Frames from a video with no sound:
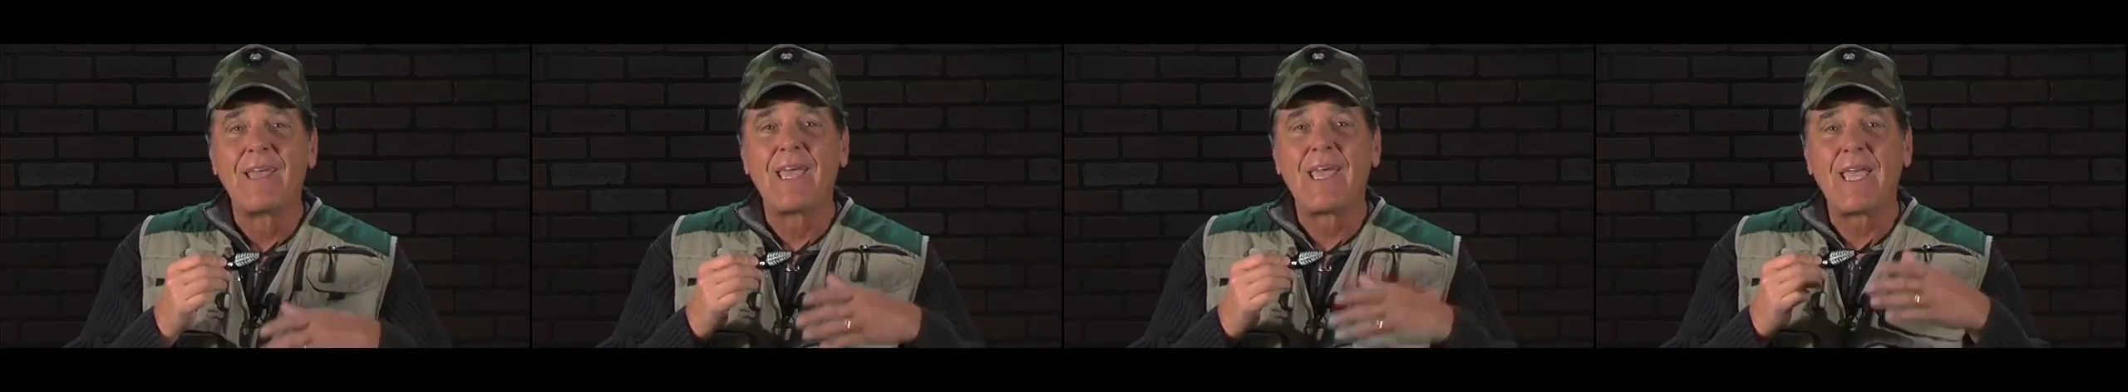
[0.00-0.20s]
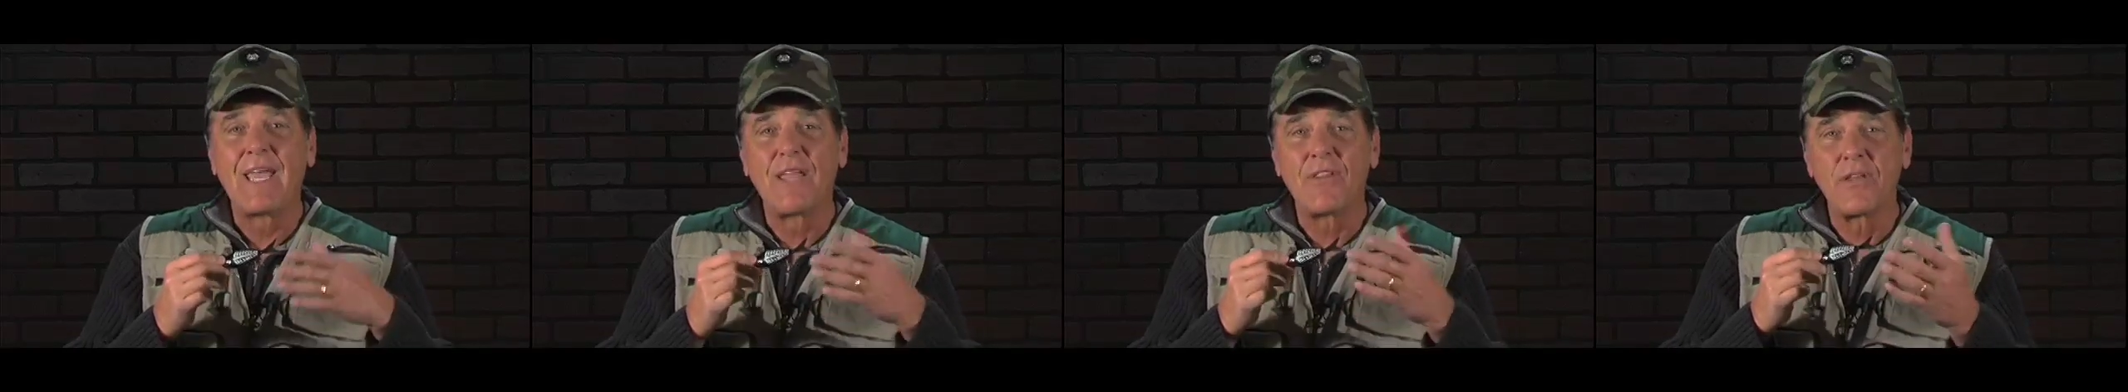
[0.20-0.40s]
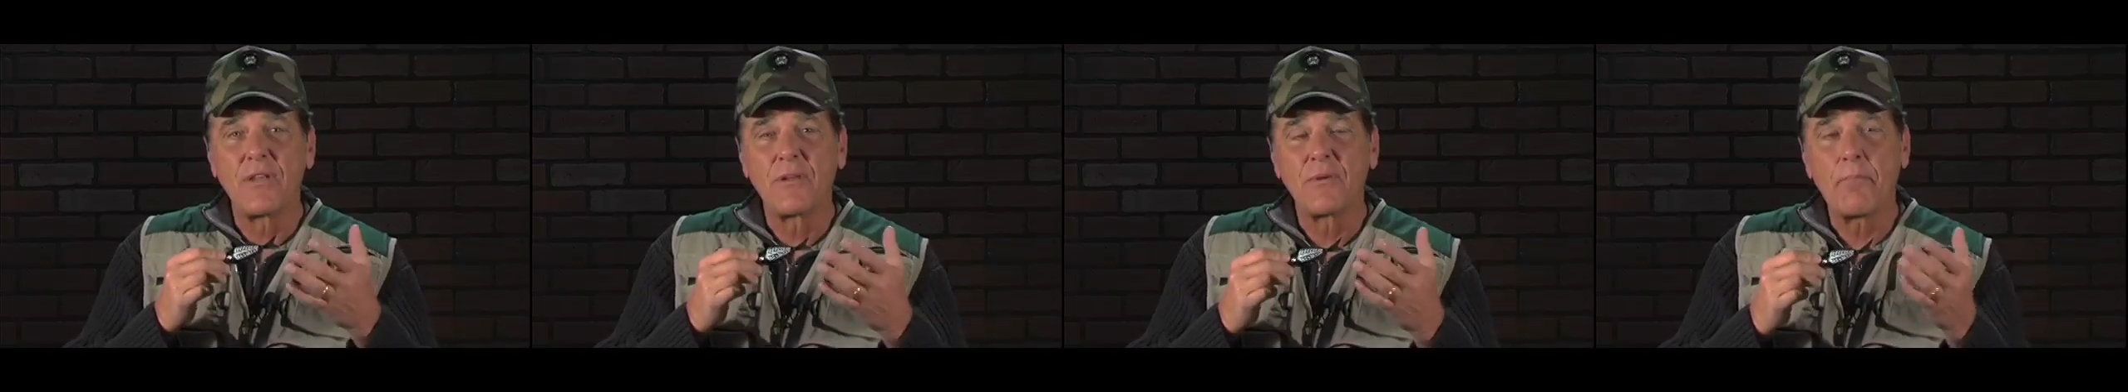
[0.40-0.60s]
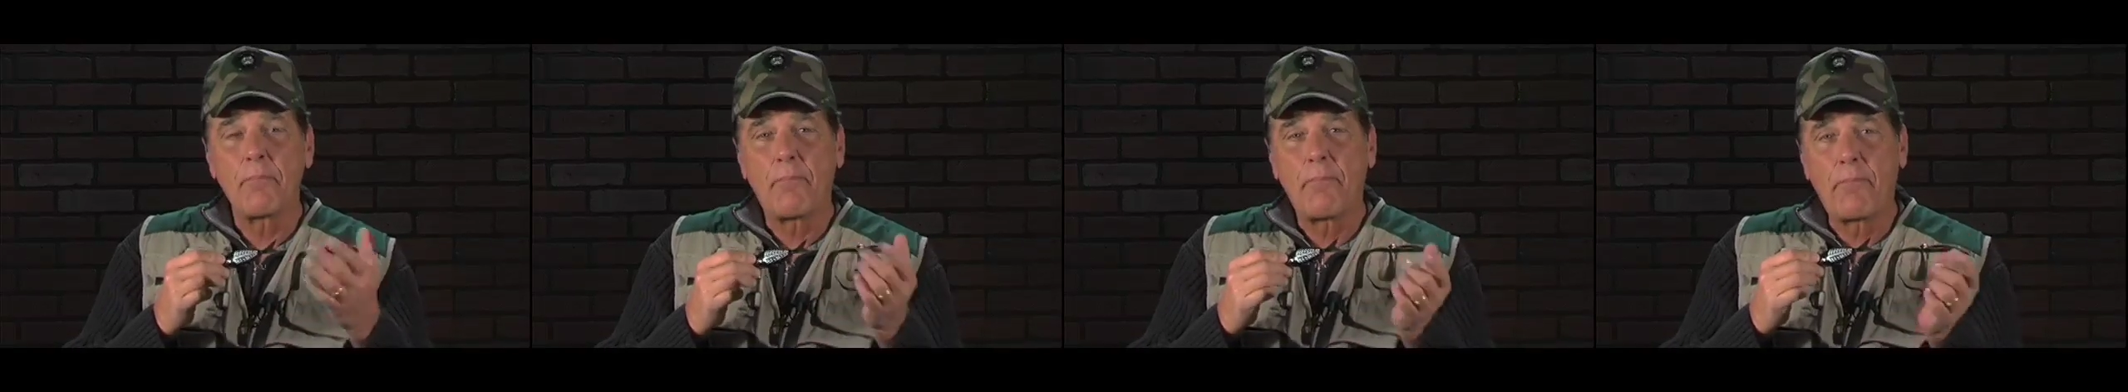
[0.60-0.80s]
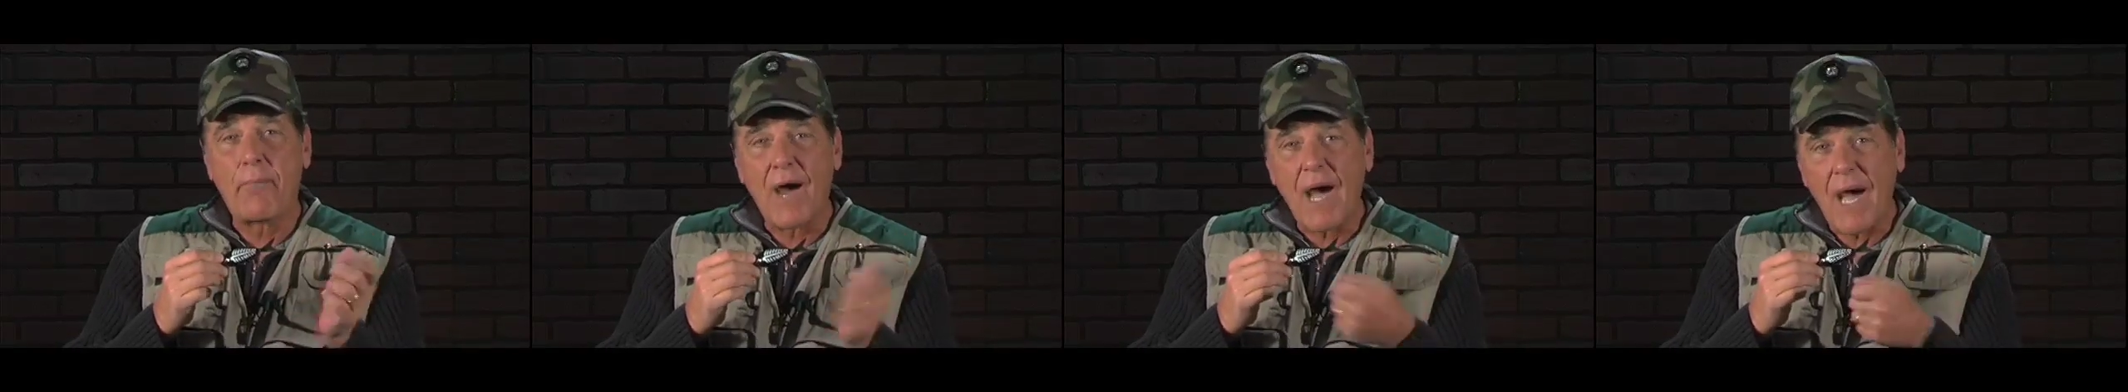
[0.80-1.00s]
and then
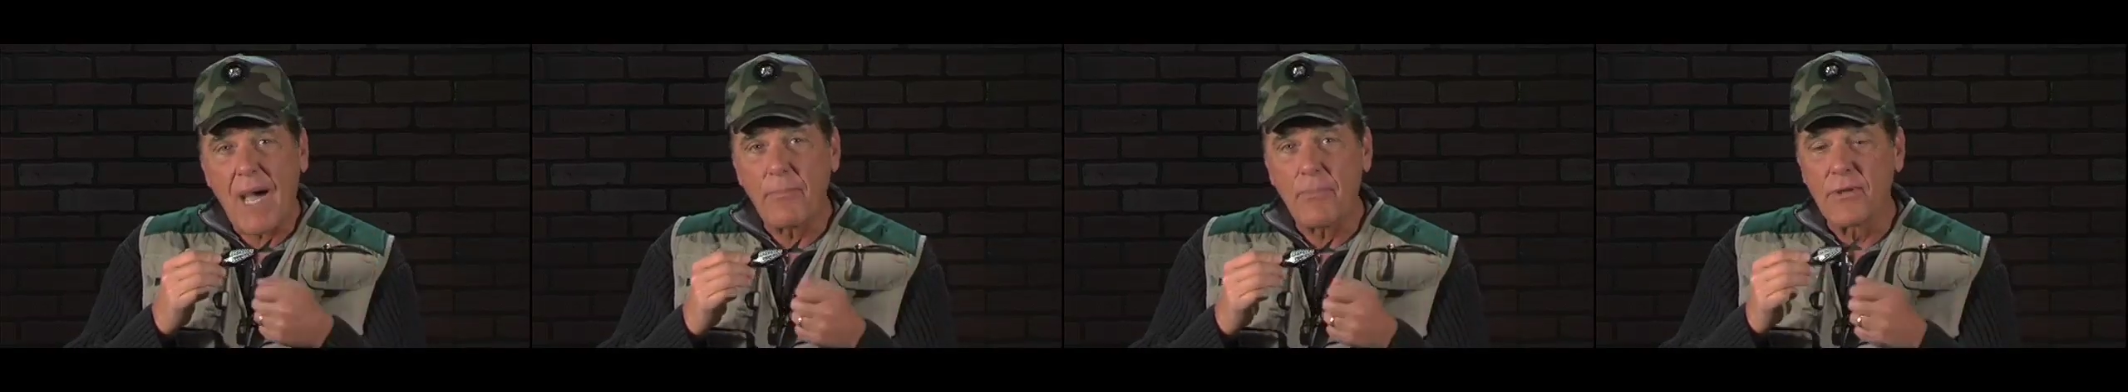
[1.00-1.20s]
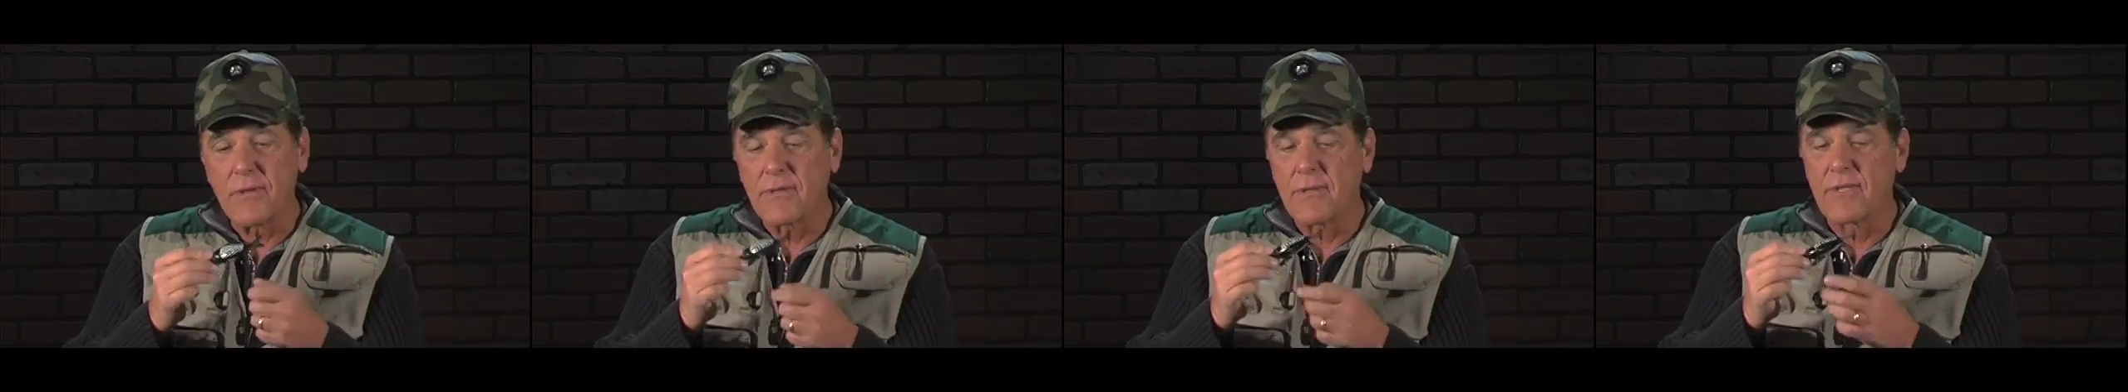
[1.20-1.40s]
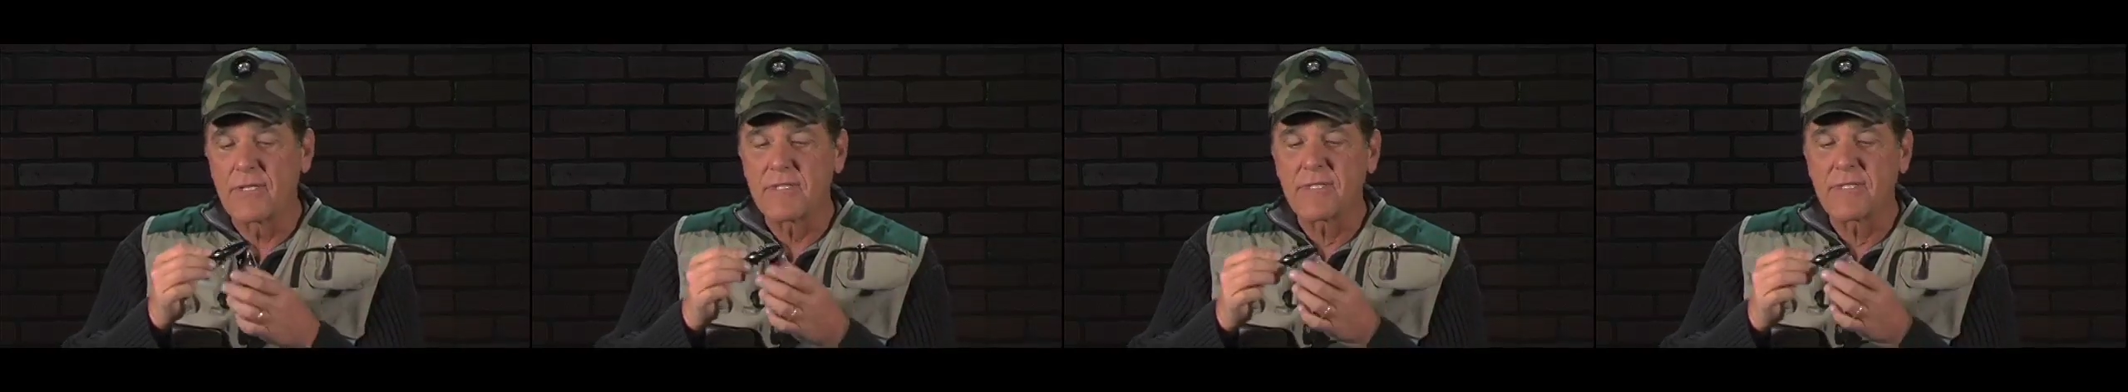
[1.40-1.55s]
pop it.